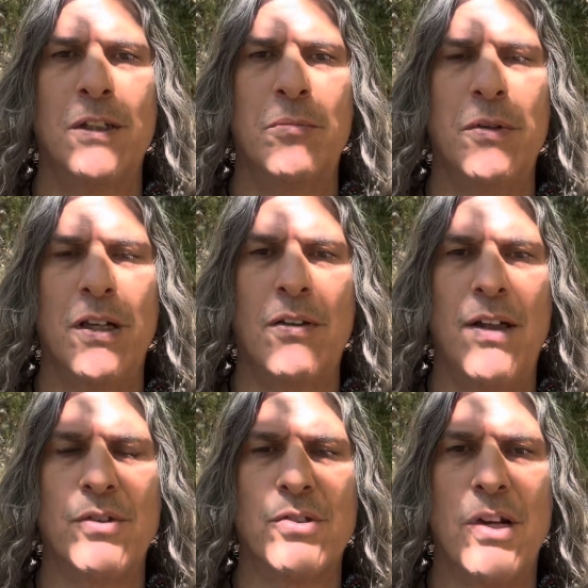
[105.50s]
being
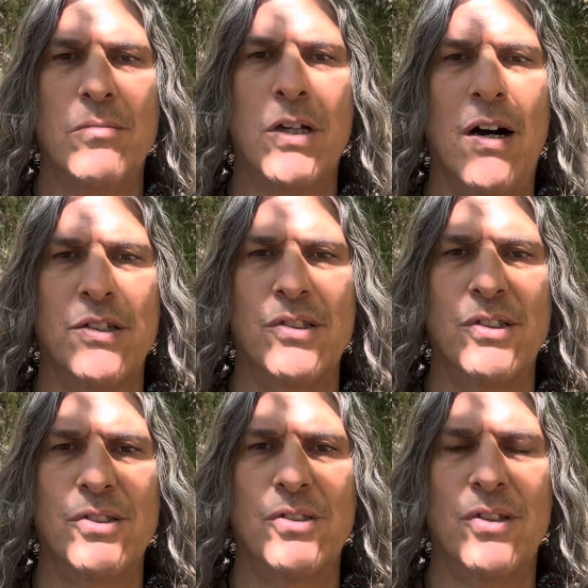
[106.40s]
that the
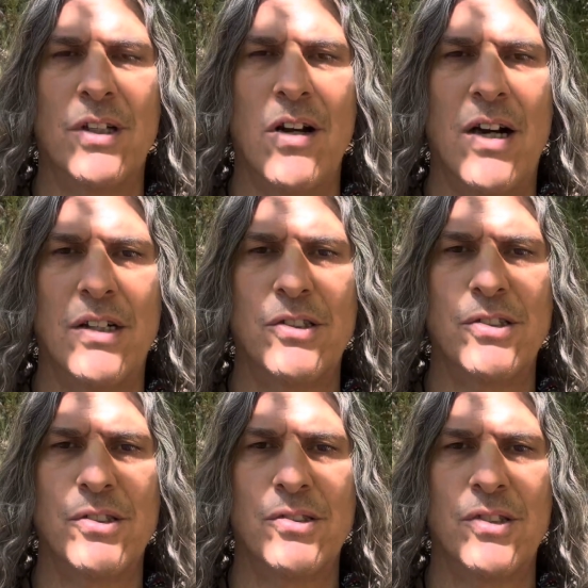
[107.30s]
subconscious and the
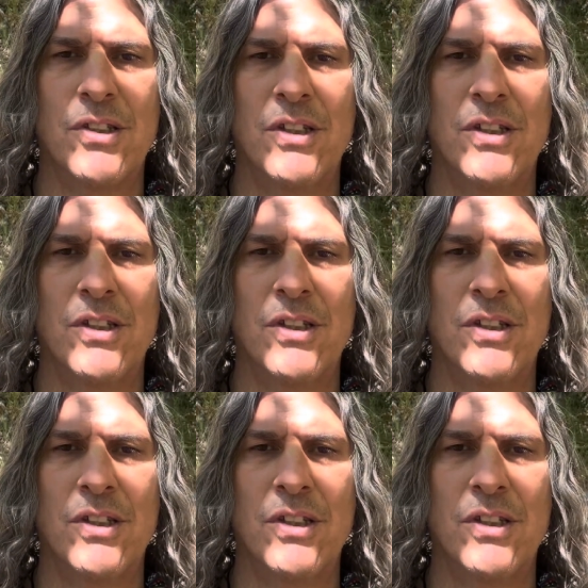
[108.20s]
conscious.